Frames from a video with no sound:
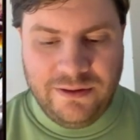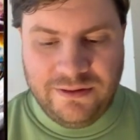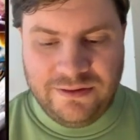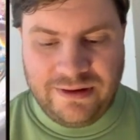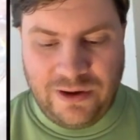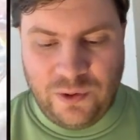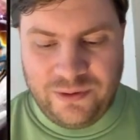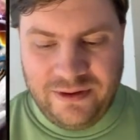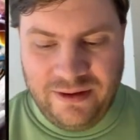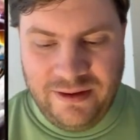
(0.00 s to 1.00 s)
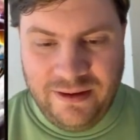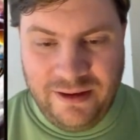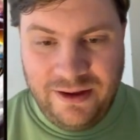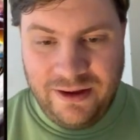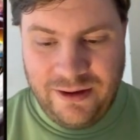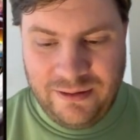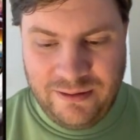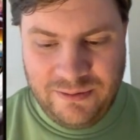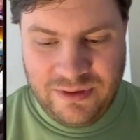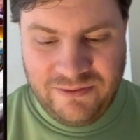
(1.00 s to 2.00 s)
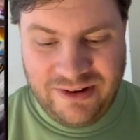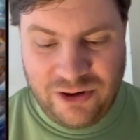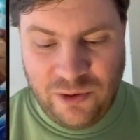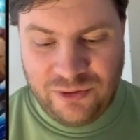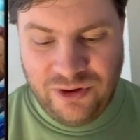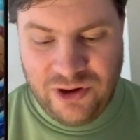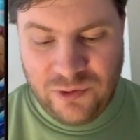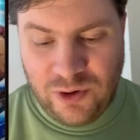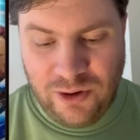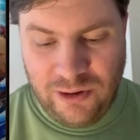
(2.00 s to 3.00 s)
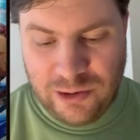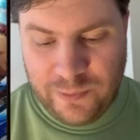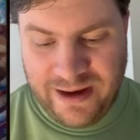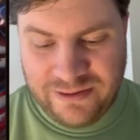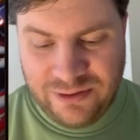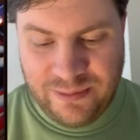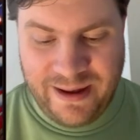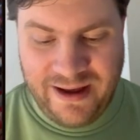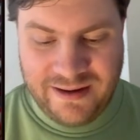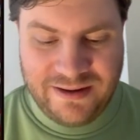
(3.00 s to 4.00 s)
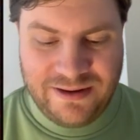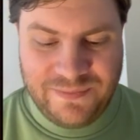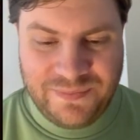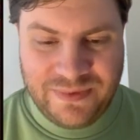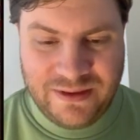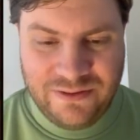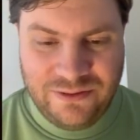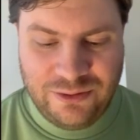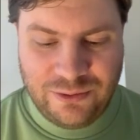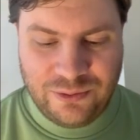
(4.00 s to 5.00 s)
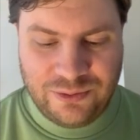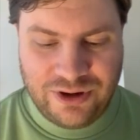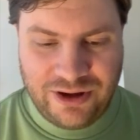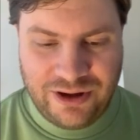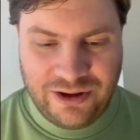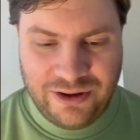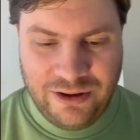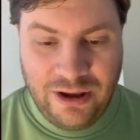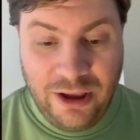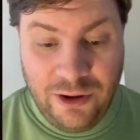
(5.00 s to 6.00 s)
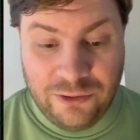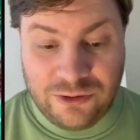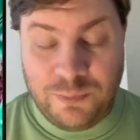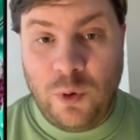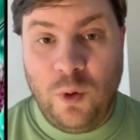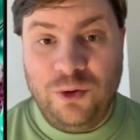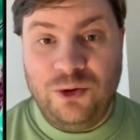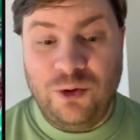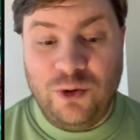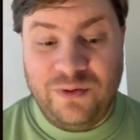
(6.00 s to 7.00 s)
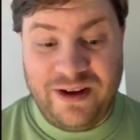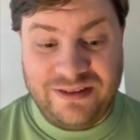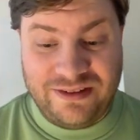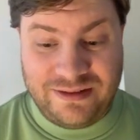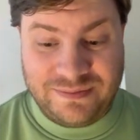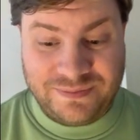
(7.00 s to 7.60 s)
So uh, we're going to go all the way to the back to the support sugo fest.